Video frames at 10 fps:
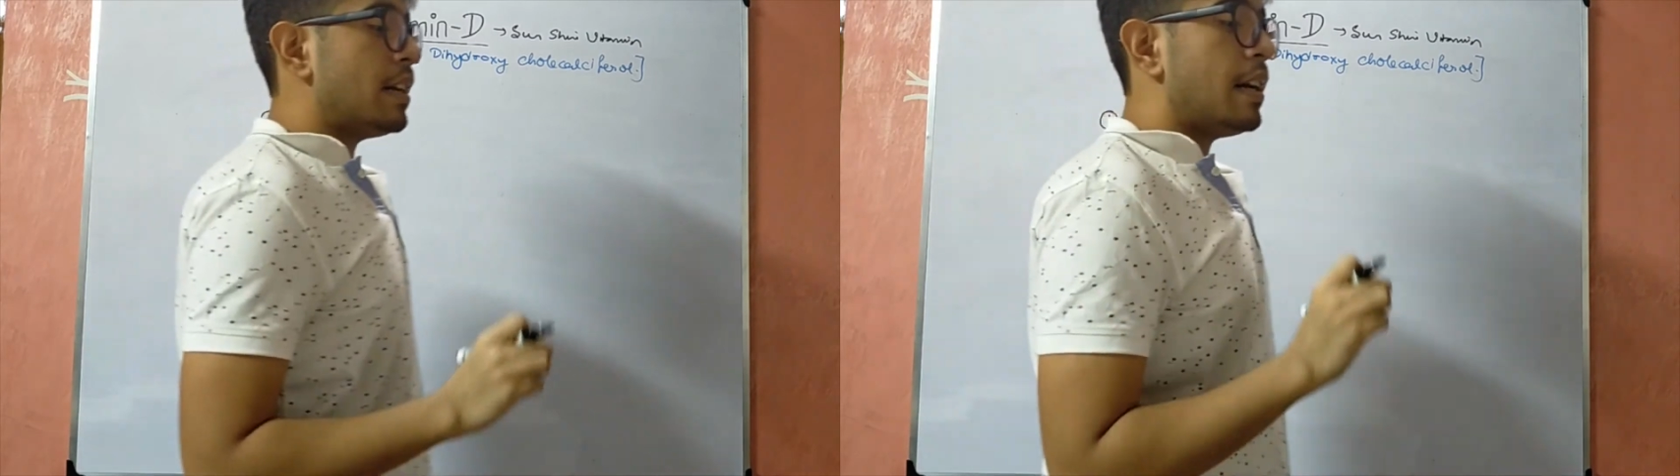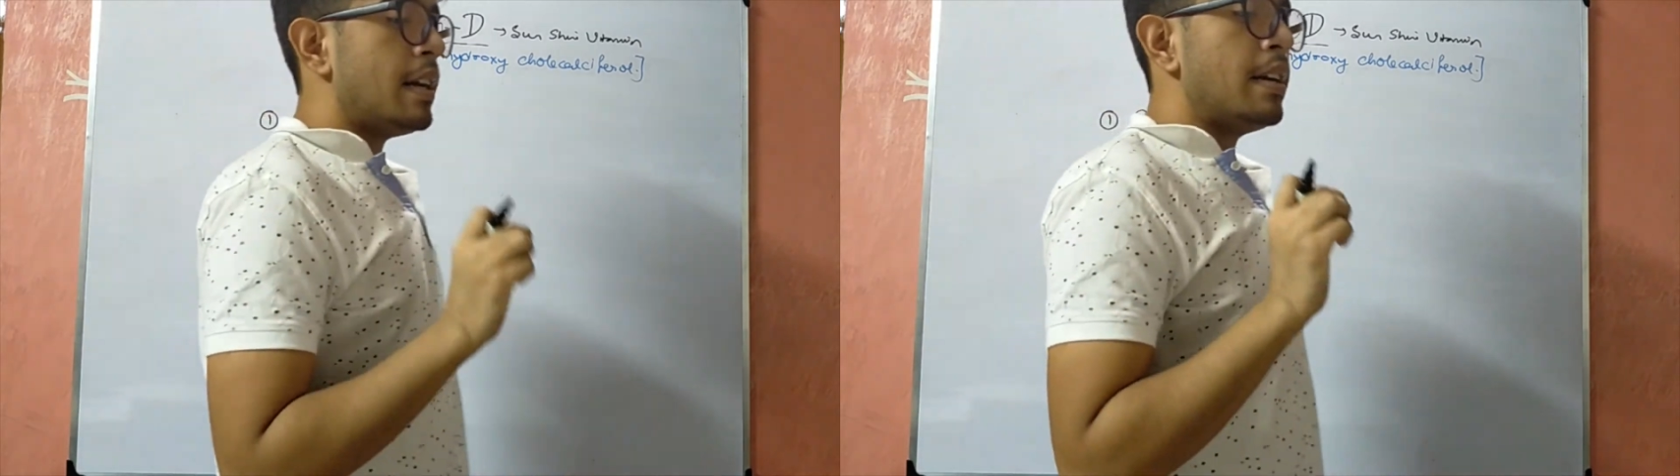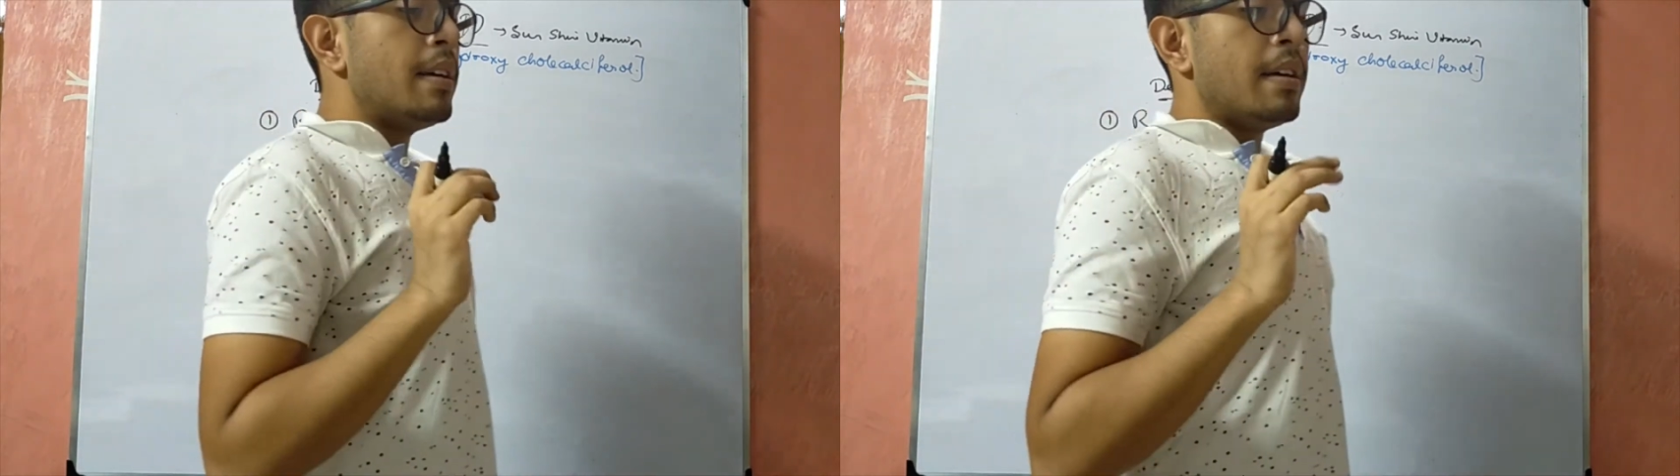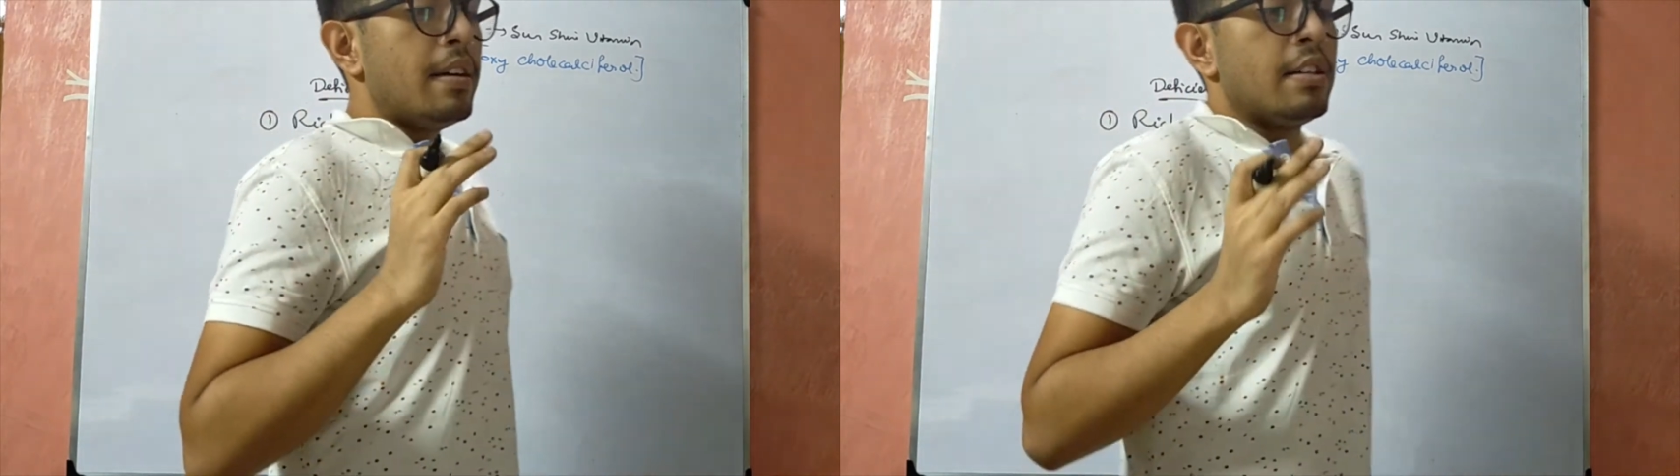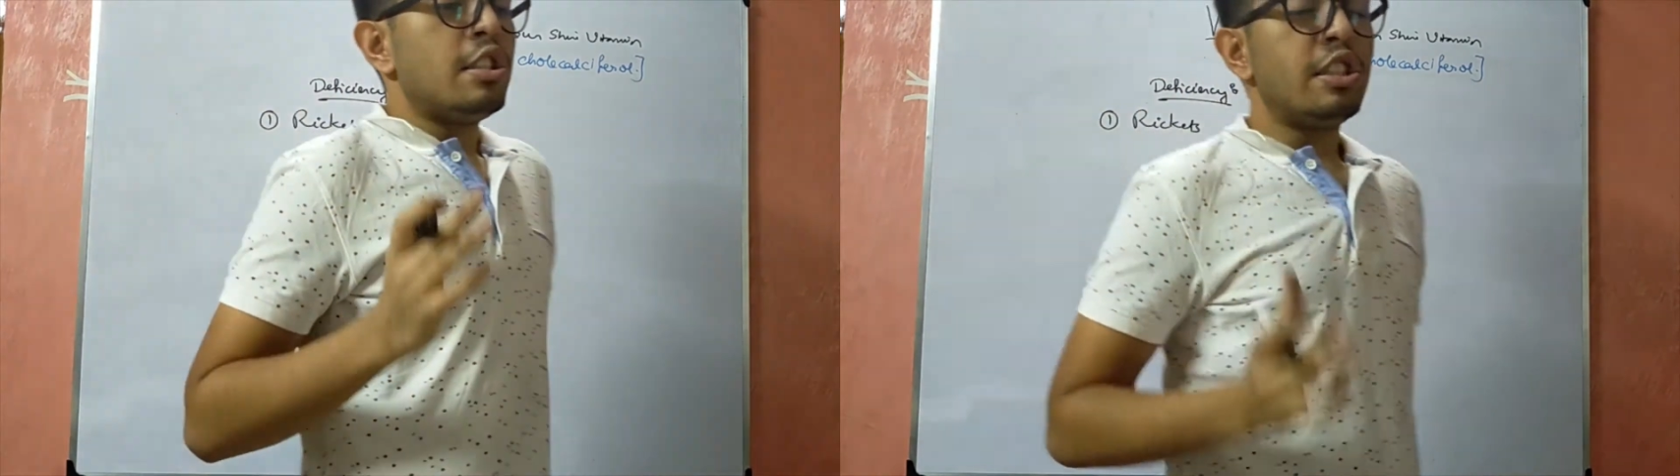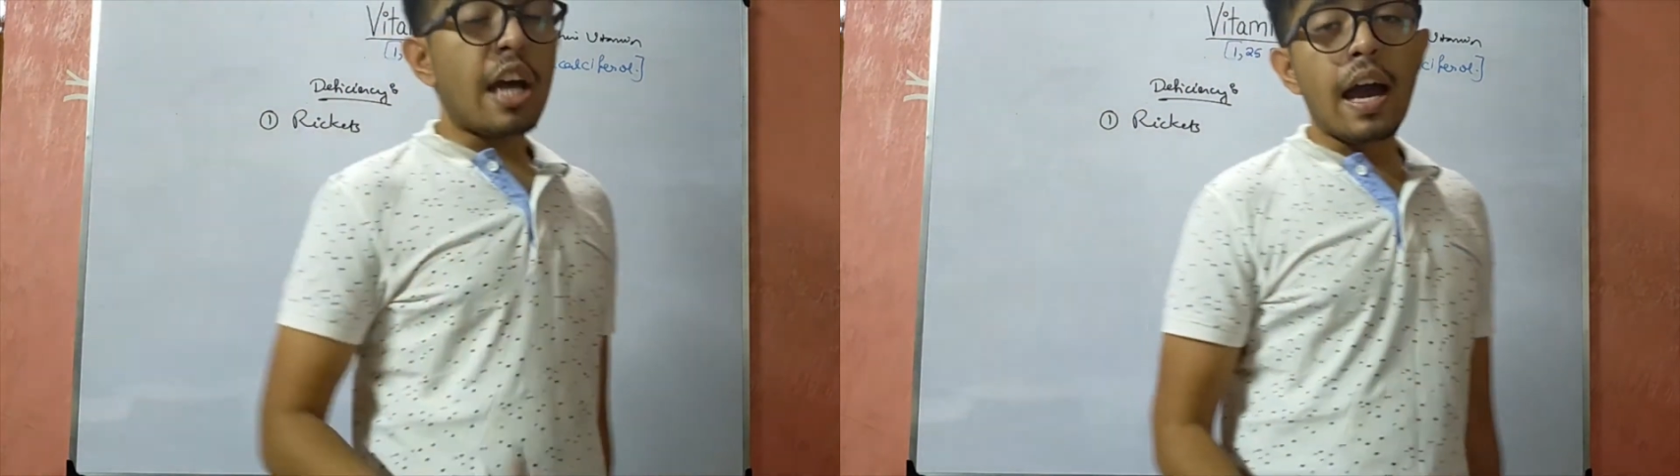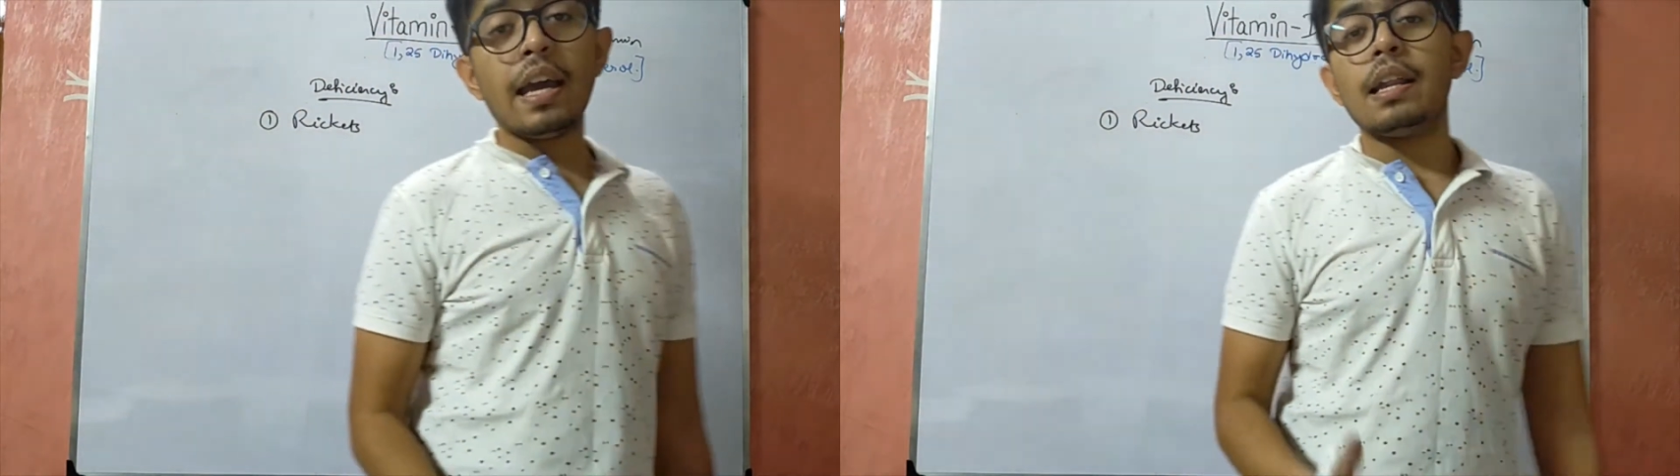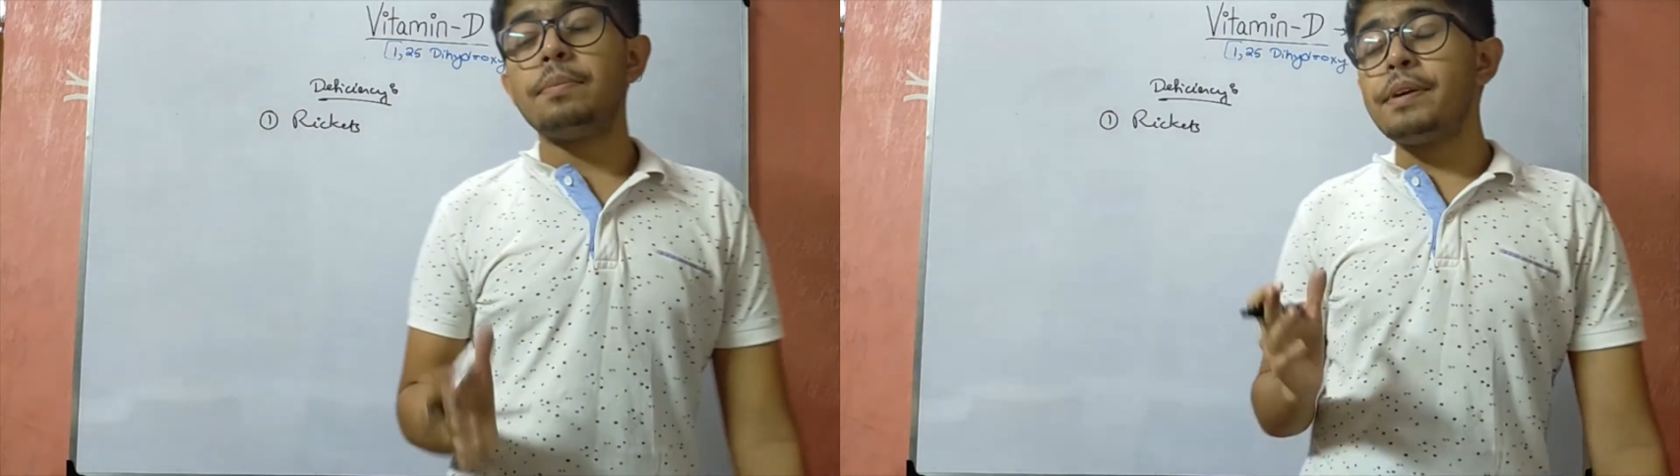the child